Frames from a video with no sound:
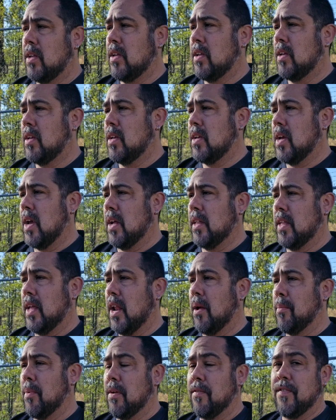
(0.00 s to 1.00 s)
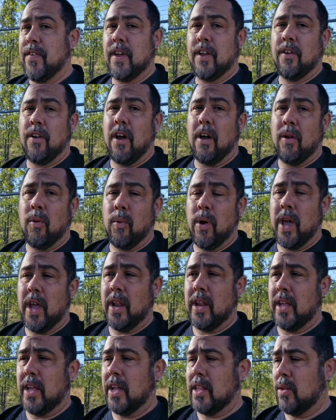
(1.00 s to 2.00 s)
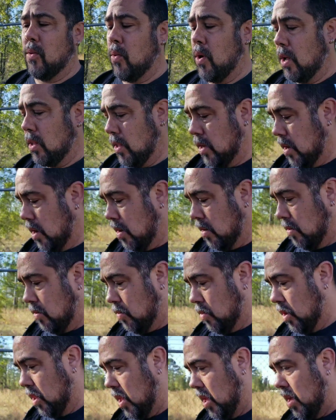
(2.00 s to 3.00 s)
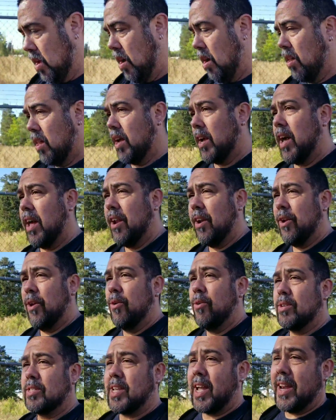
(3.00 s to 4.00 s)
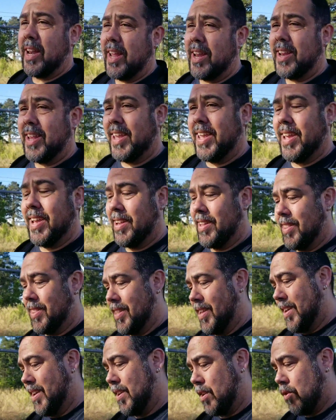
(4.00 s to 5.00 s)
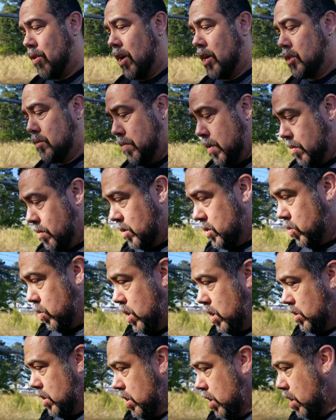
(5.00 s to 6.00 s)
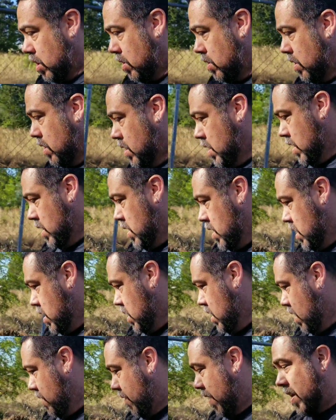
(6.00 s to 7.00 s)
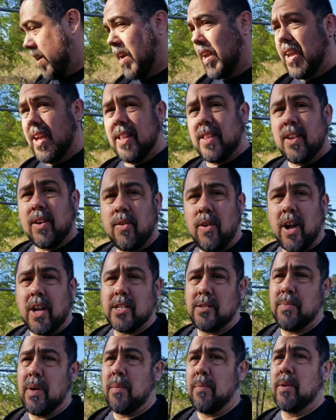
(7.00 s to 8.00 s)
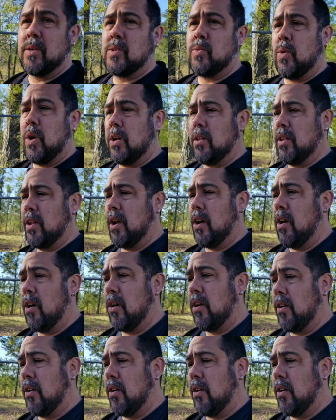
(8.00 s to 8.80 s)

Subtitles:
and then I'm gonna figure out a way to get the welded on. Really, all I gotta do is I need to get the cross members welded on. If I can get the cross members welded on,